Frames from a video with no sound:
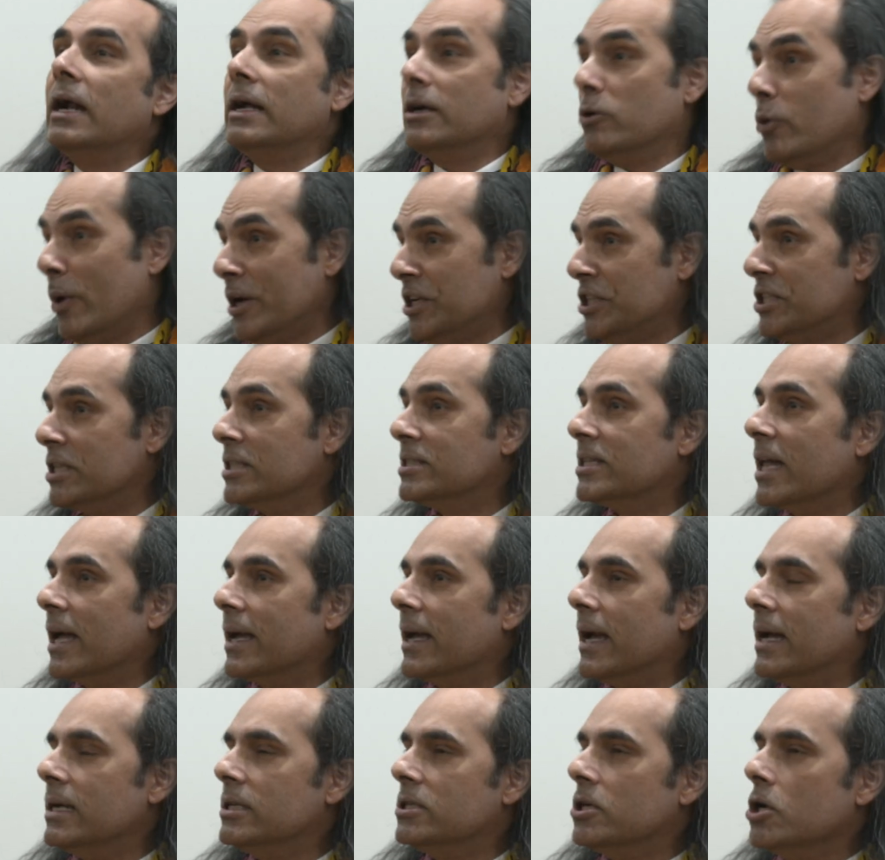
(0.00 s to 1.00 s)
Questions I
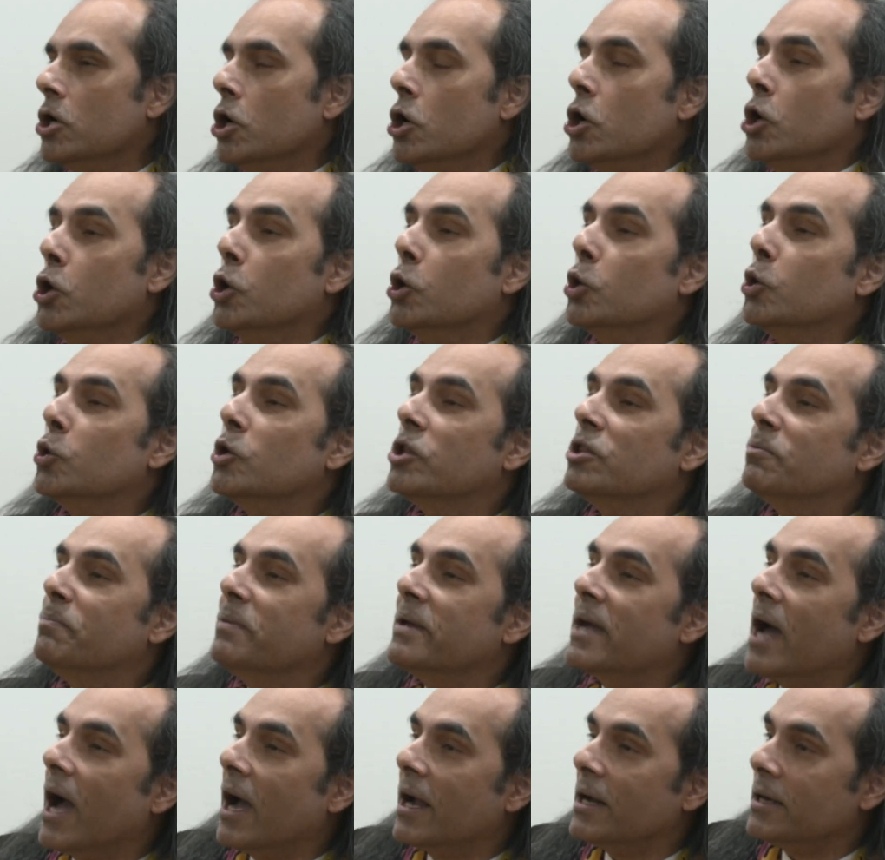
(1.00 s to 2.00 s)
get, who's
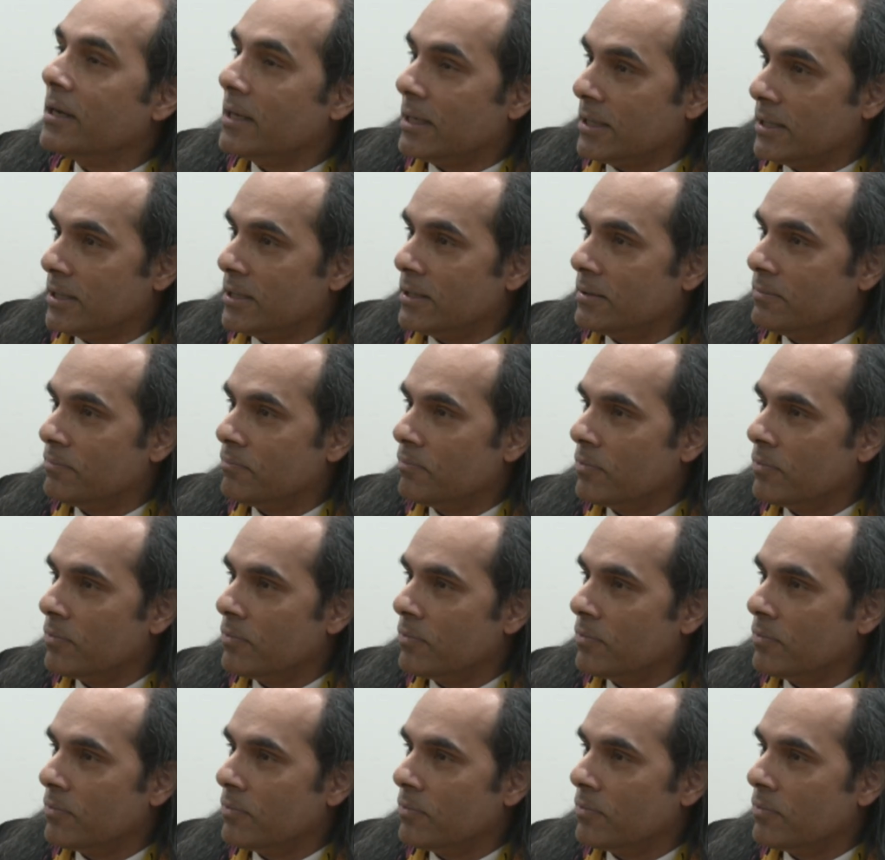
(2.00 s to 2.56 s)
behind it?